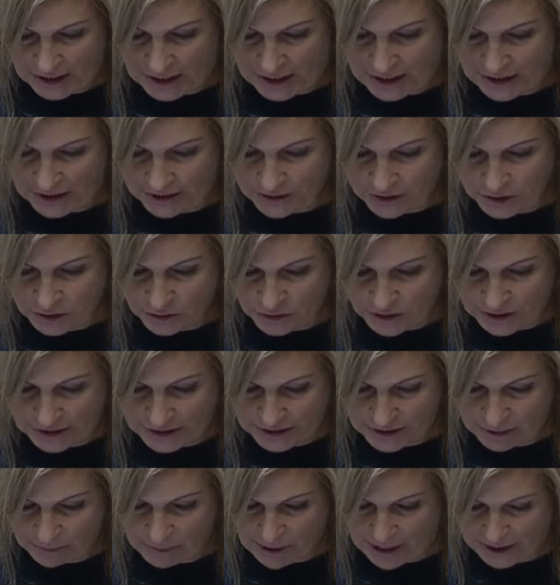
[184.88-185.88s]

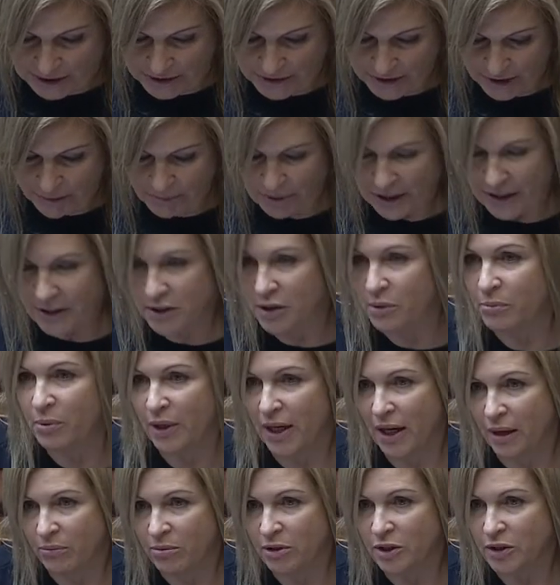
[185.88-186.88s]
the pandemic to
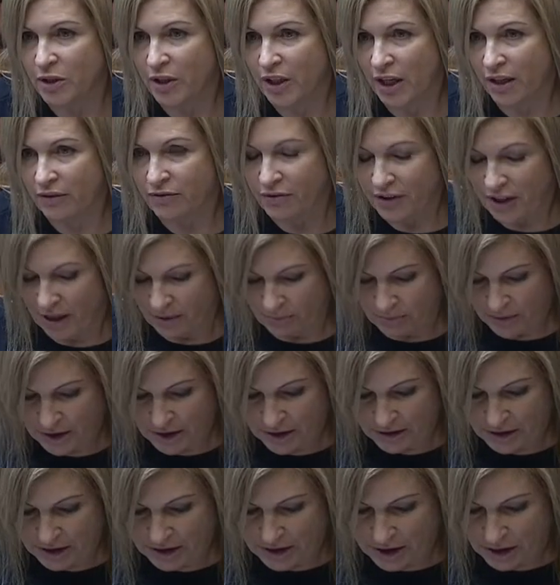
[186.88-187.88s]
be able to give them
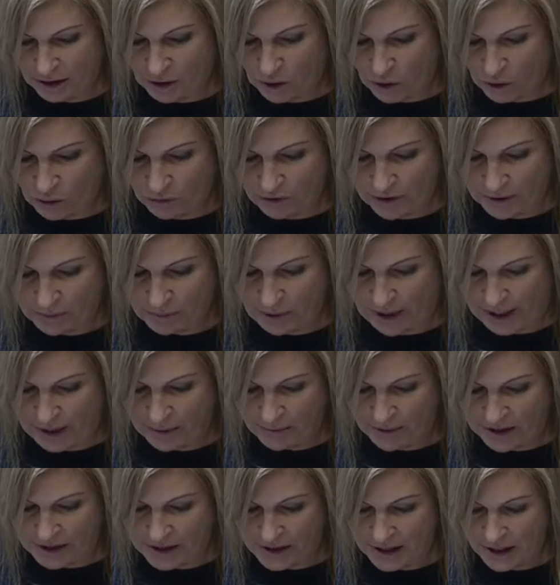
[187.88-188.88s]
the COVID
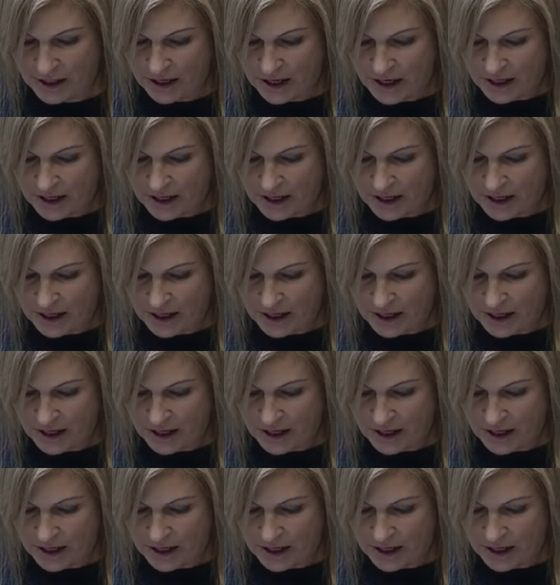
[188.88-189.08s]
payment.